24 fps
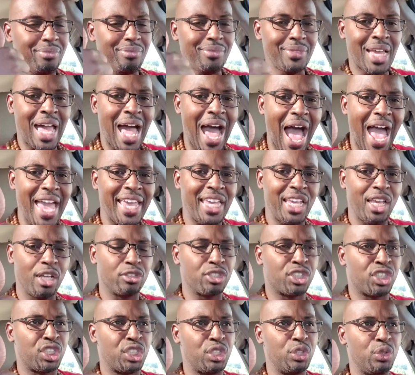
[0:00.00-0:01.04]
high-heeled
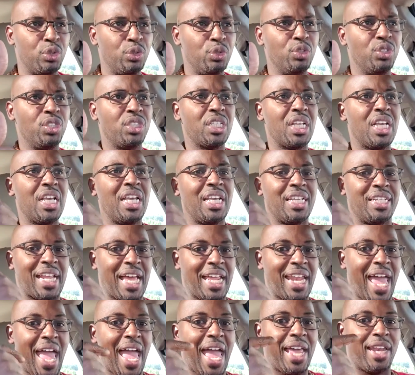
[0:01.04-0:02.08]
shoes that
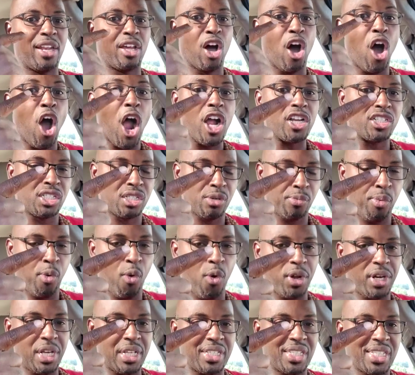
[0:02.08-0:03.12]
had arch
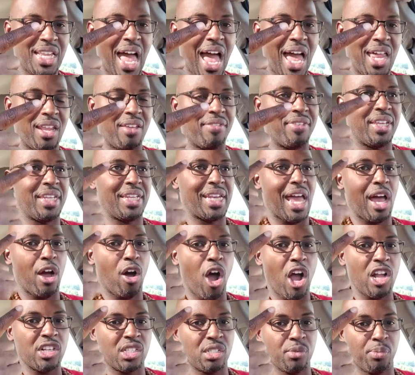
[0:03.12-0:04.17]
support inside of it, and that
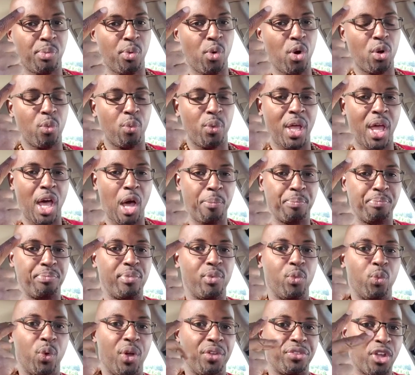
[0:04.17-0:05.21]
arch support helped
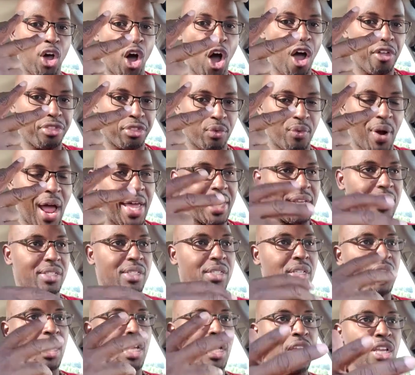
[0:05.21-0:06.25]
with arthritis.
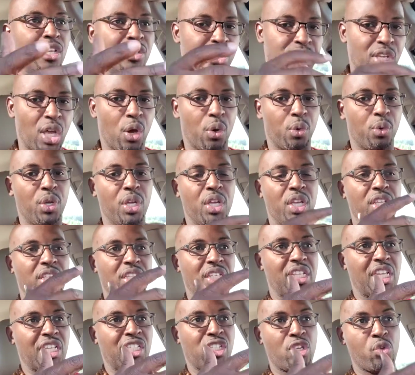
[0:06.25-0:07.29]
So
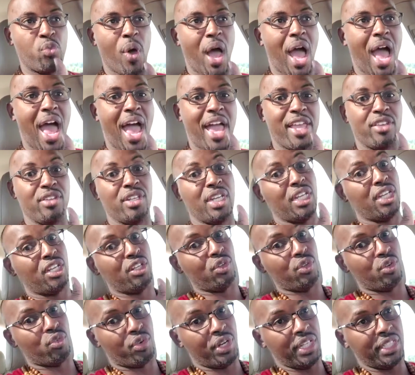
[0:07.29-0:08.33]
this is why you need to do
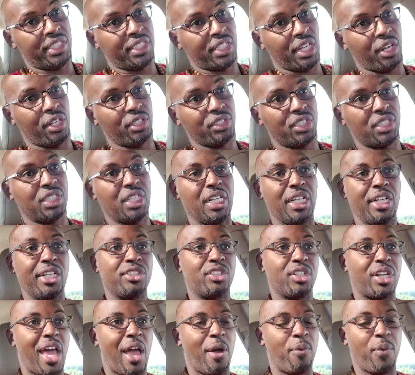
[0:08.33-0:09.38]
the research, so
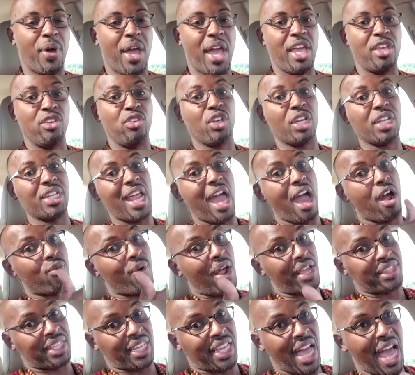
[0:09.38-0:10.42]
that way you can now
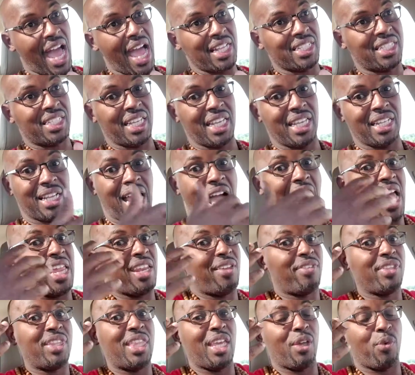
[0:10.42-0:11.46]
write the content. I ain't
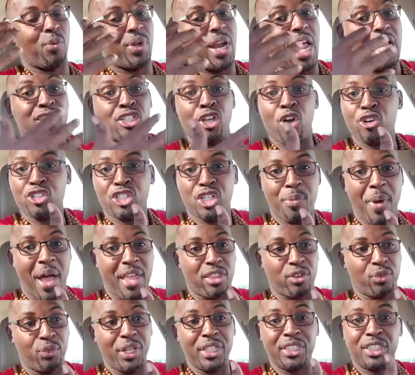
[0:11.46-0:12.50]
even think, when I told you about
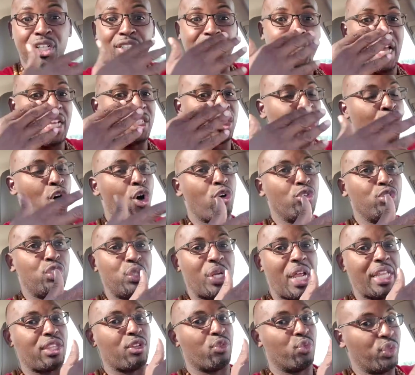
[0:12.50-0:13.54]
the research, I told you
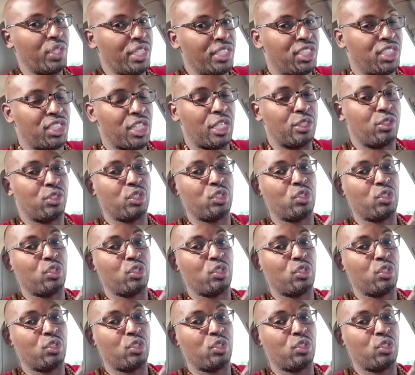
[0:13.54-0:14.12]
that the research is